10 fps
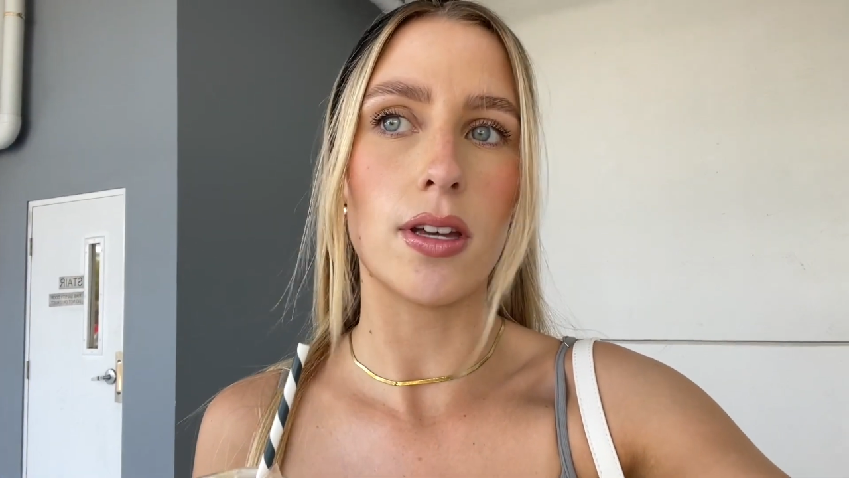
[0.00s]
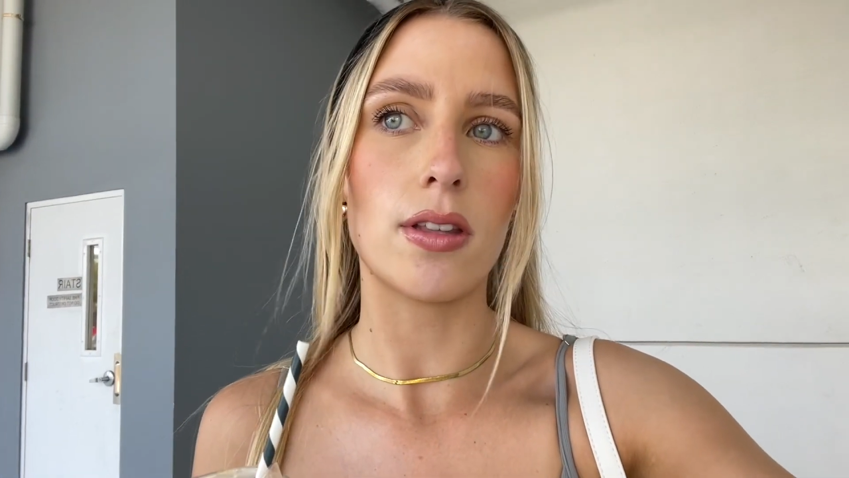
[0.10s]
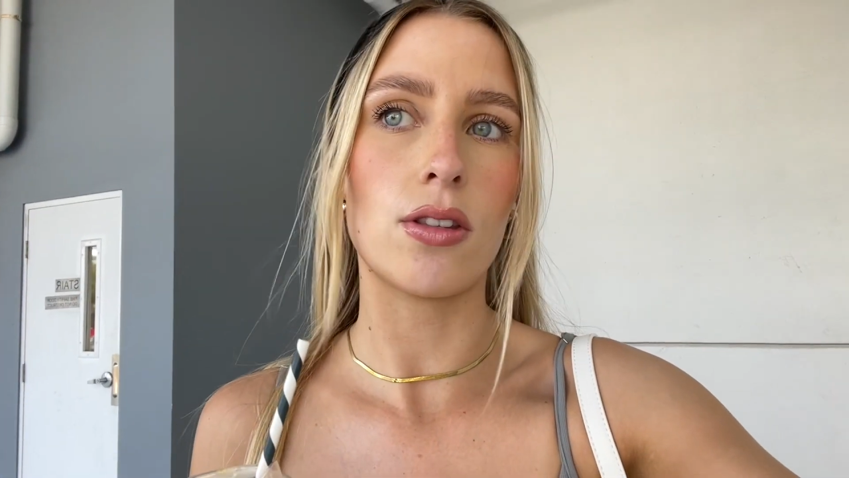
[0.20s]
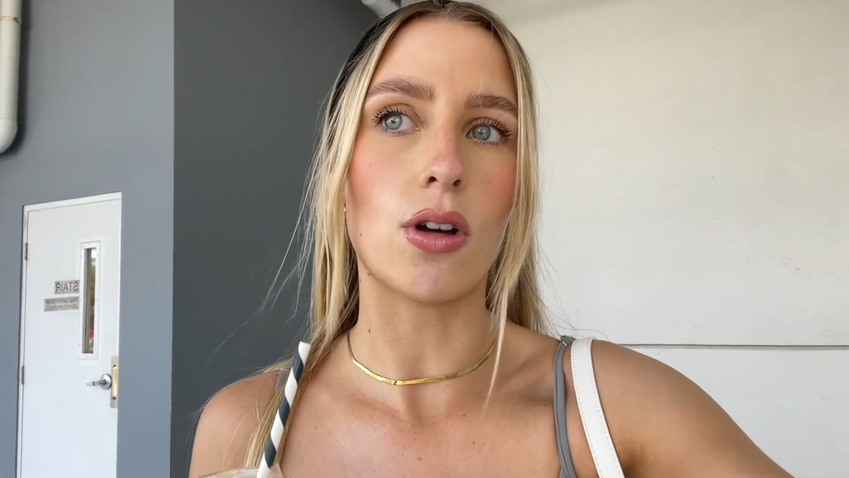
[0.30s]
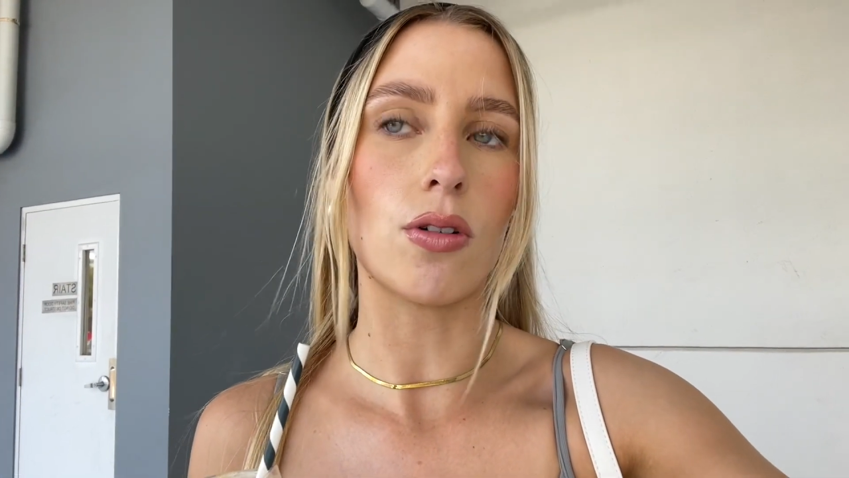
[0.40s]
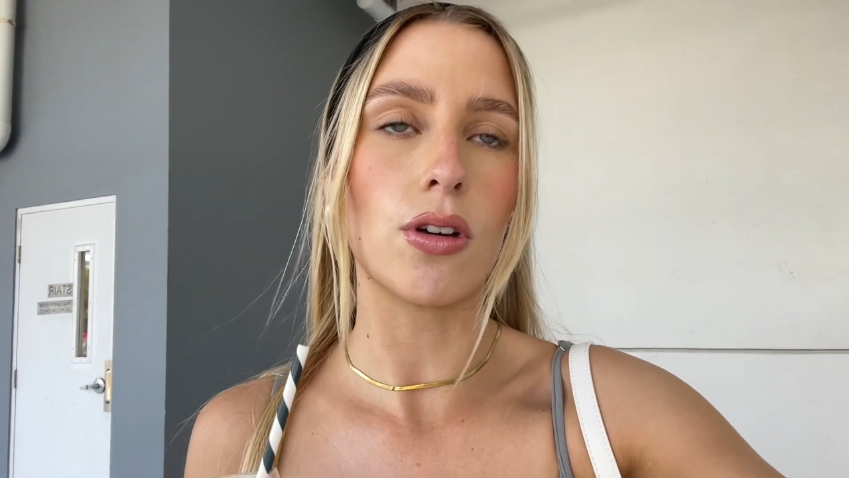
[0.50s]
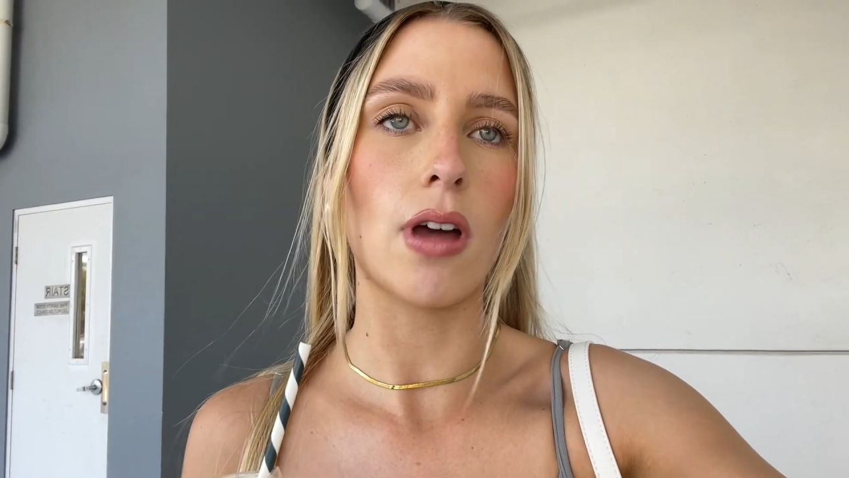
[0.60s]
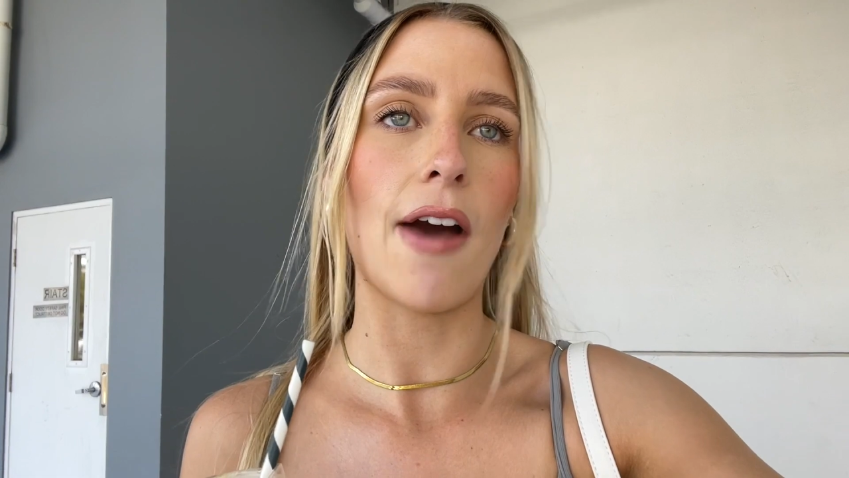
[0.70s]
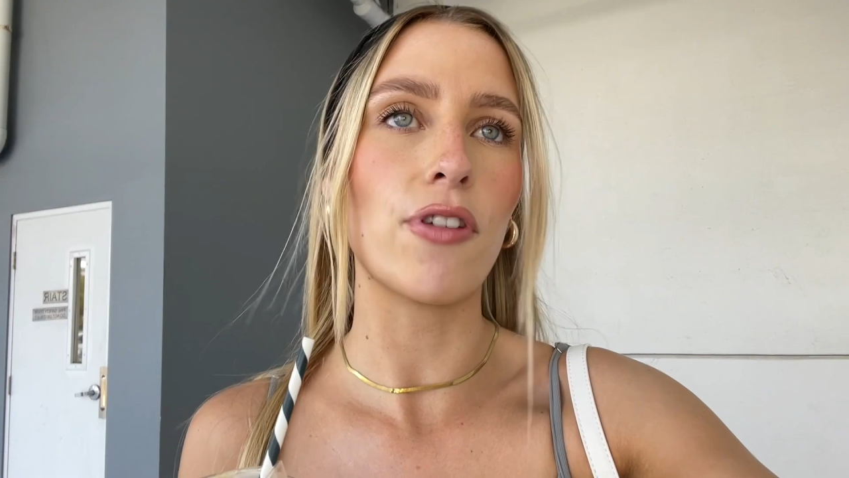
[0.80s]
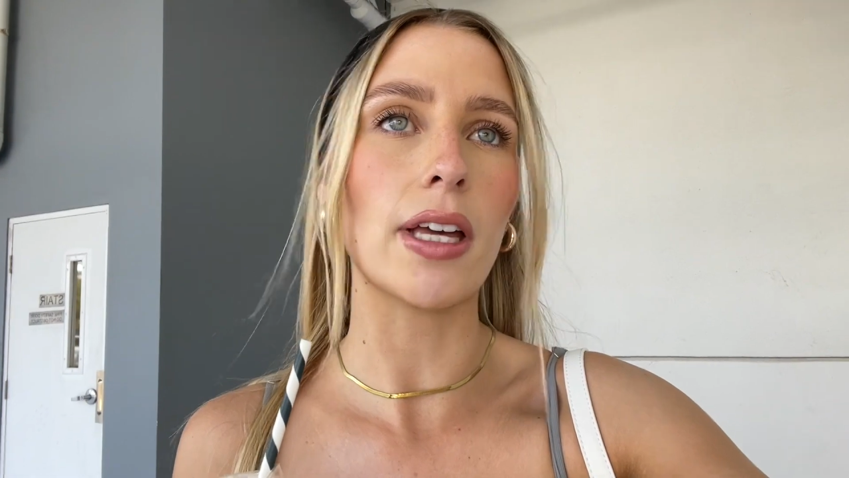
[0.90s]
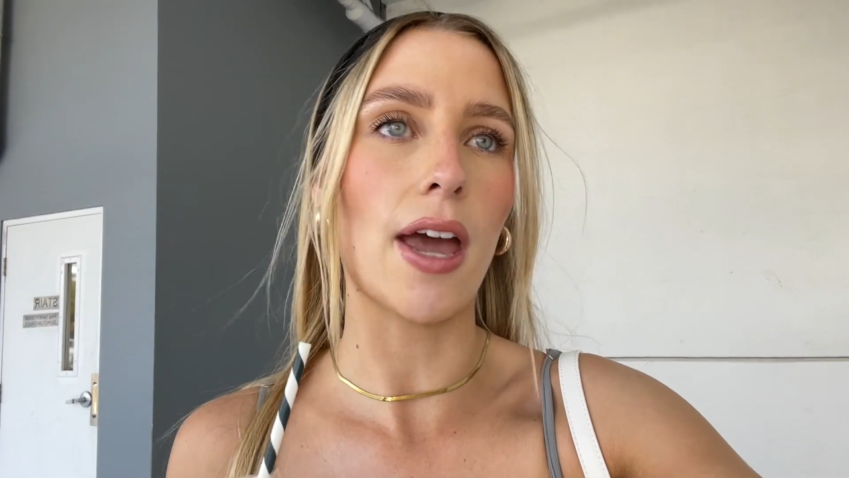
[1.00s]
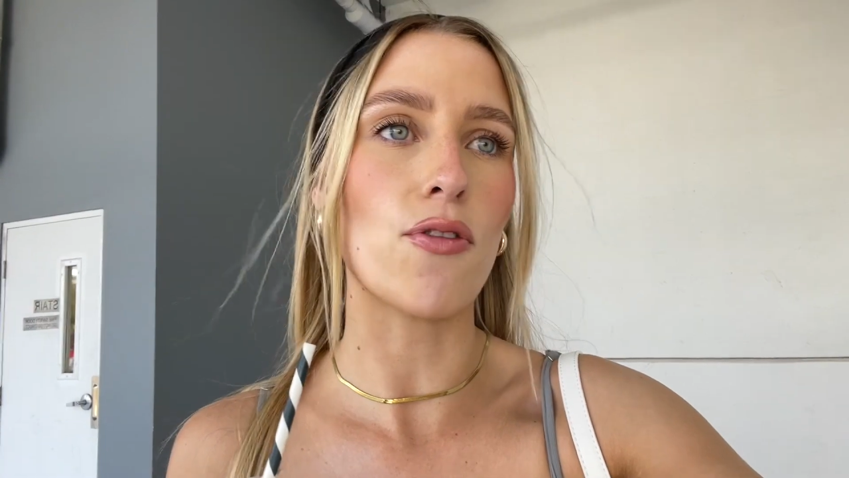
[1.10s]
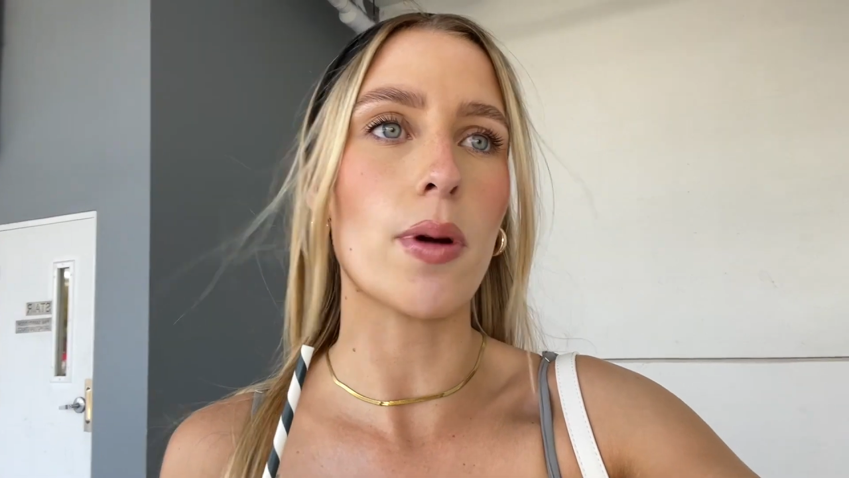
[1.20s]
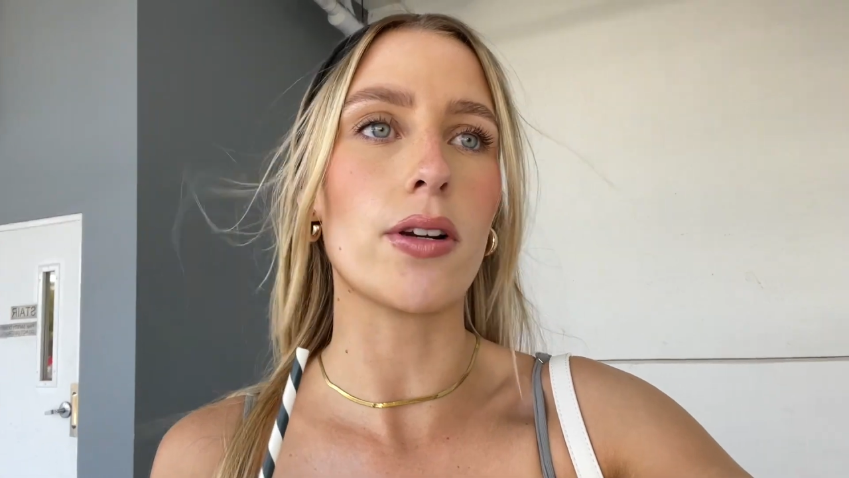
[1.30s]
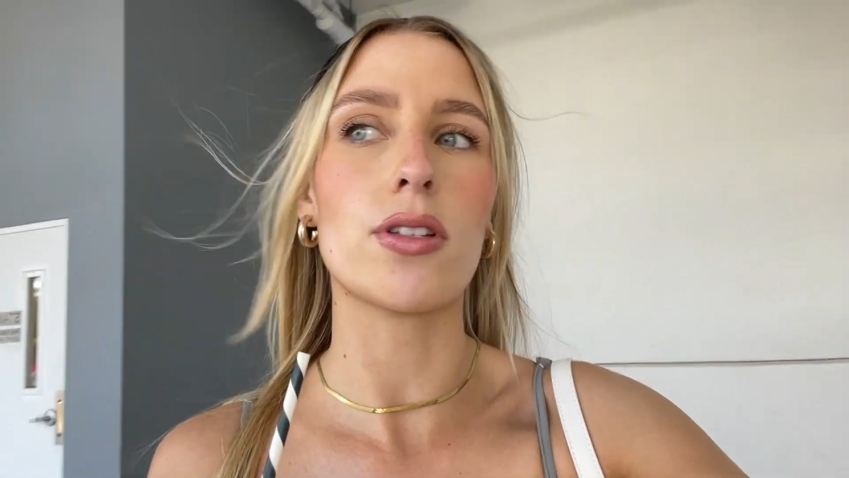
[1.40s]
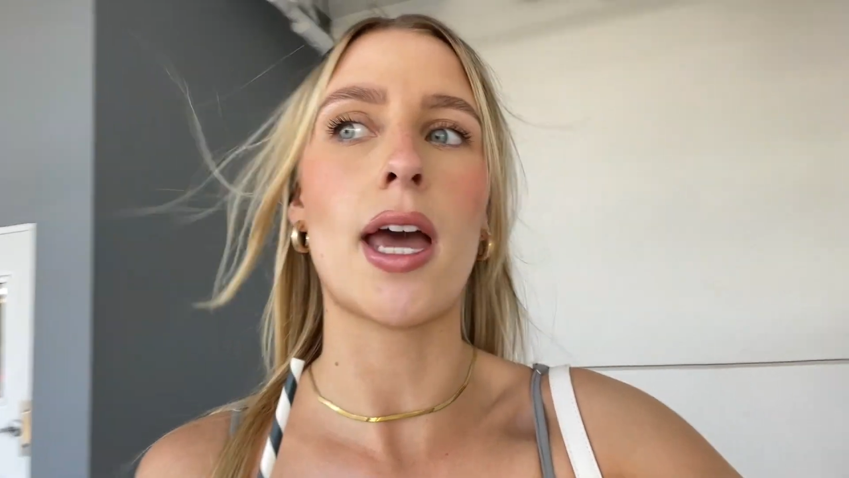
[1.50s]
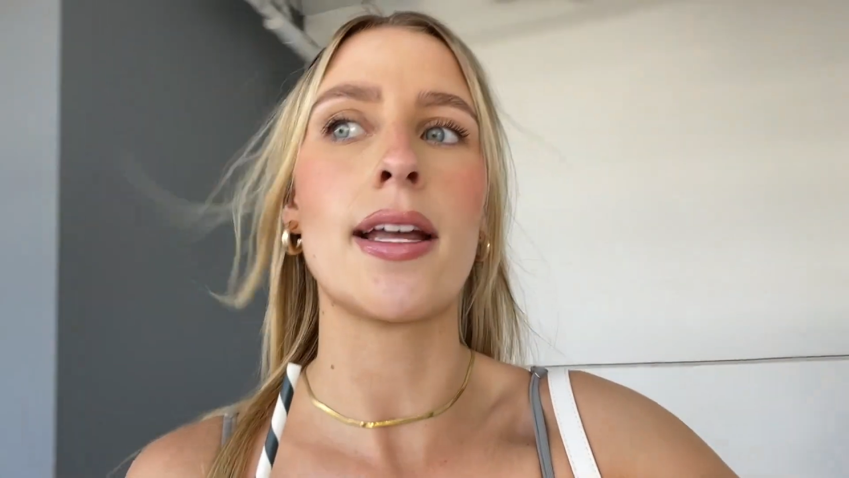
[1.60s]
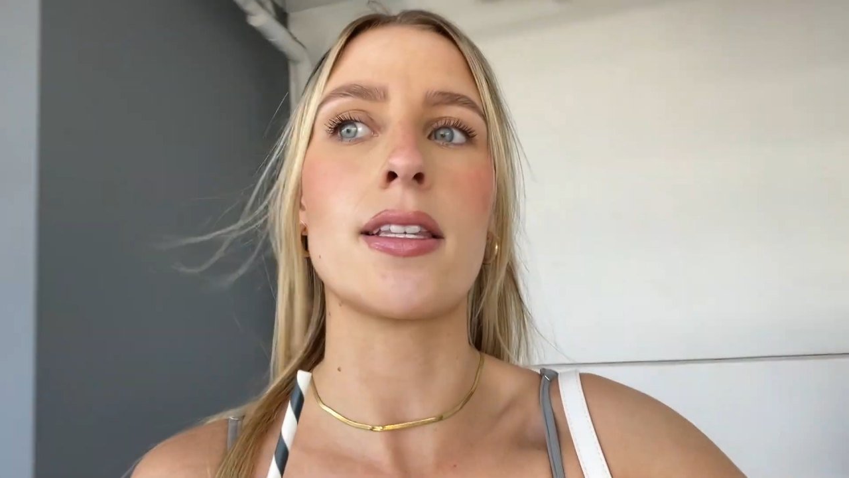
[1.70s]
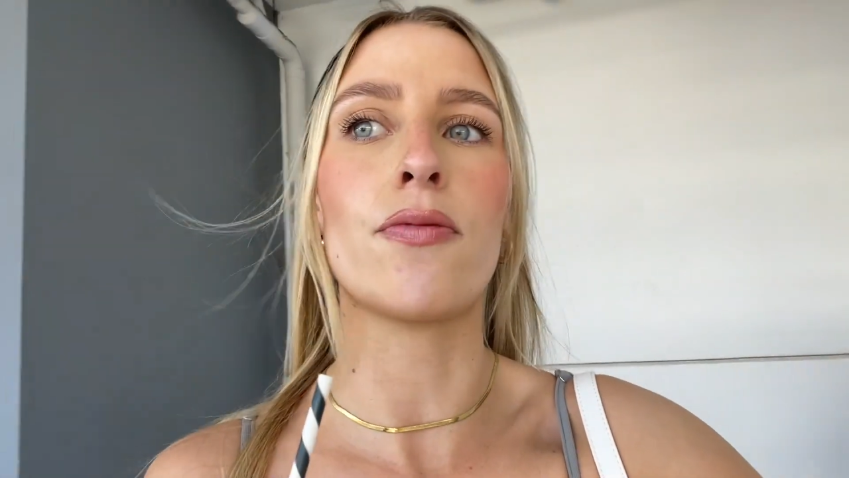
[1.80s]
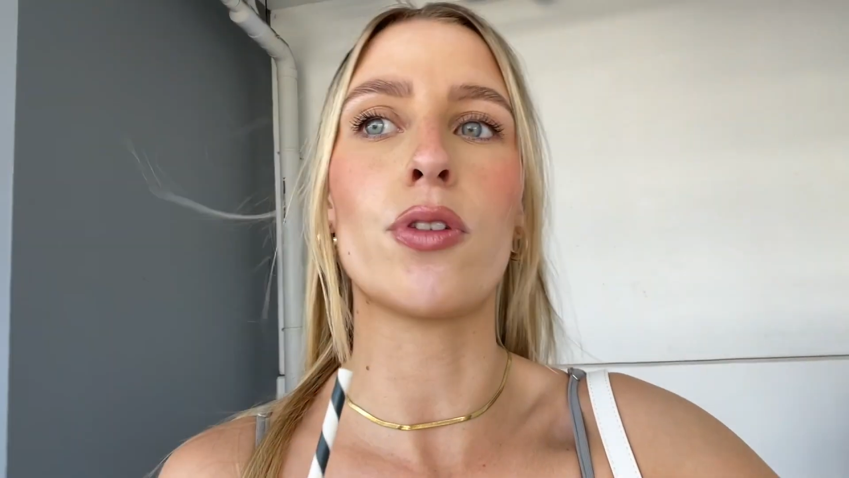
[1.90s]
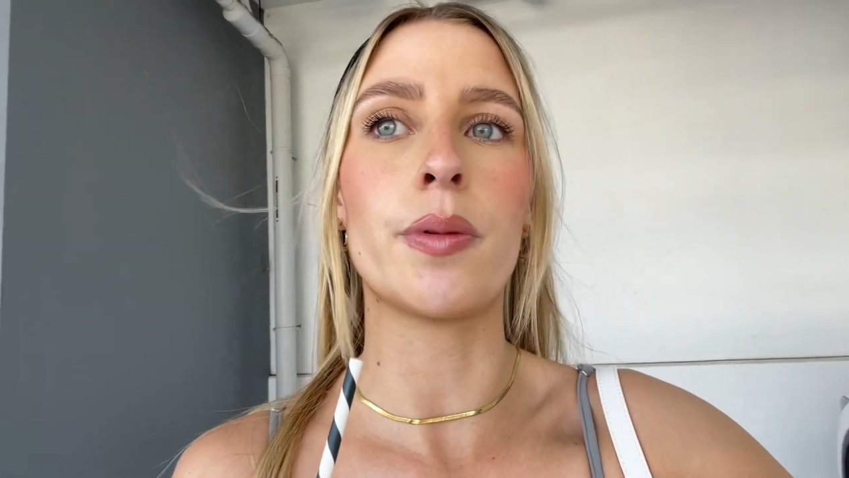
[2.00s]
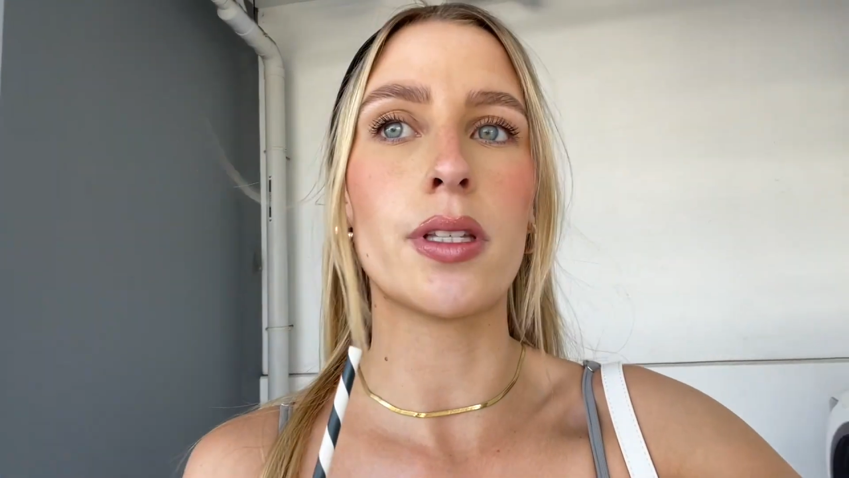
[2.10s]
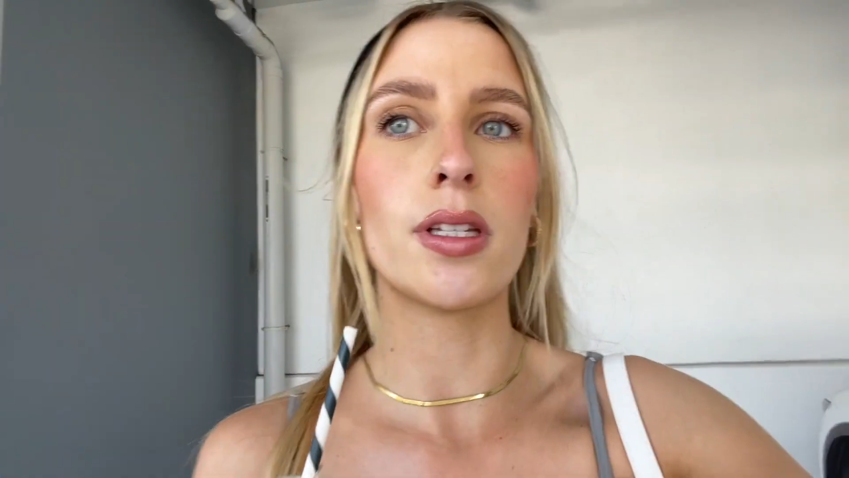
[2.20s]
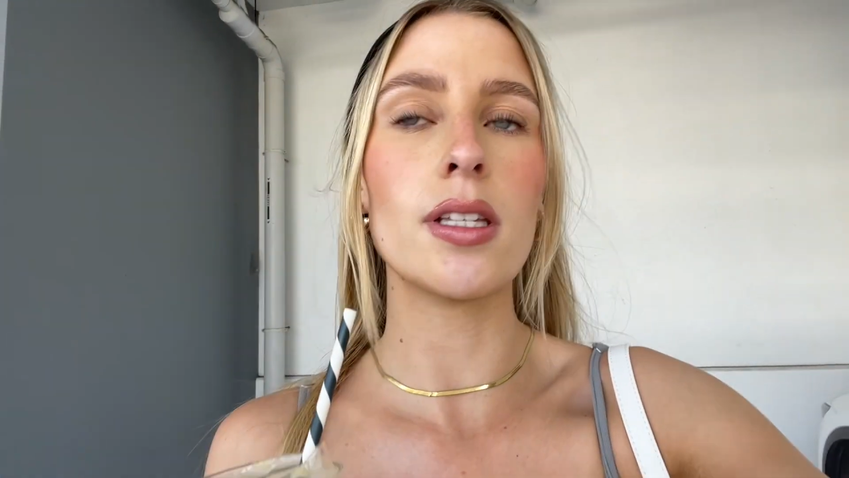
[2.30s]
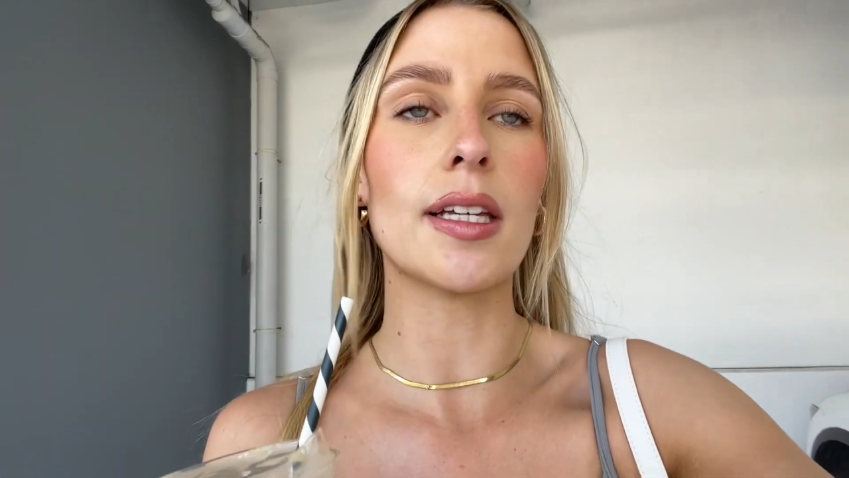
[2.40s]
I feel like everywhere just hates influencers.